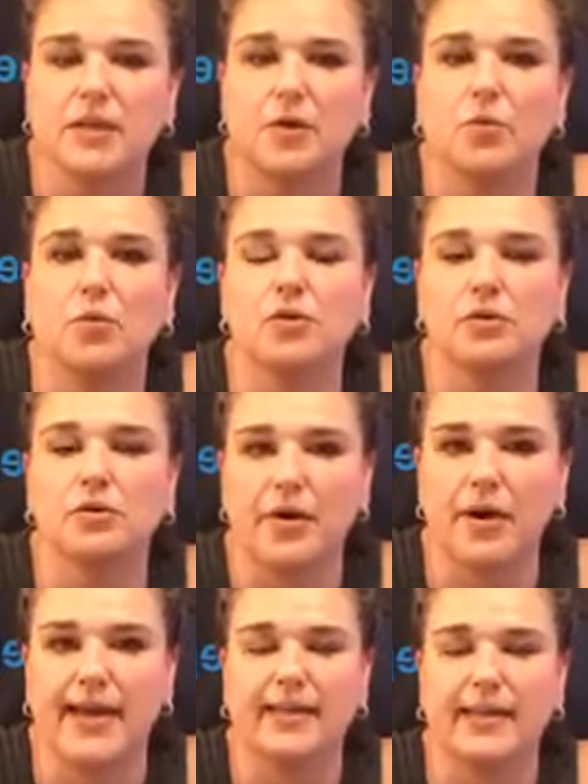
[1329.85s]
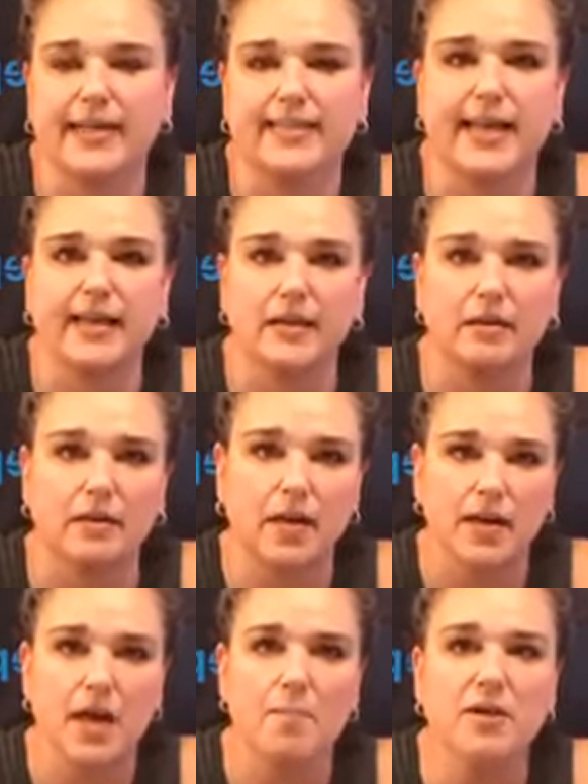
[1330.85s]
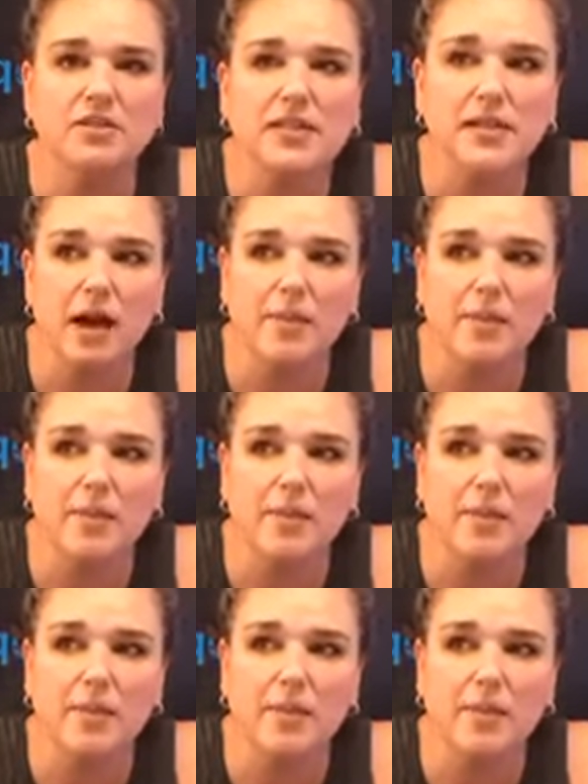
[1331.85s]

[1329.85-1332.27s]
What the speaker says: So we'll go ahead, like I said, and post the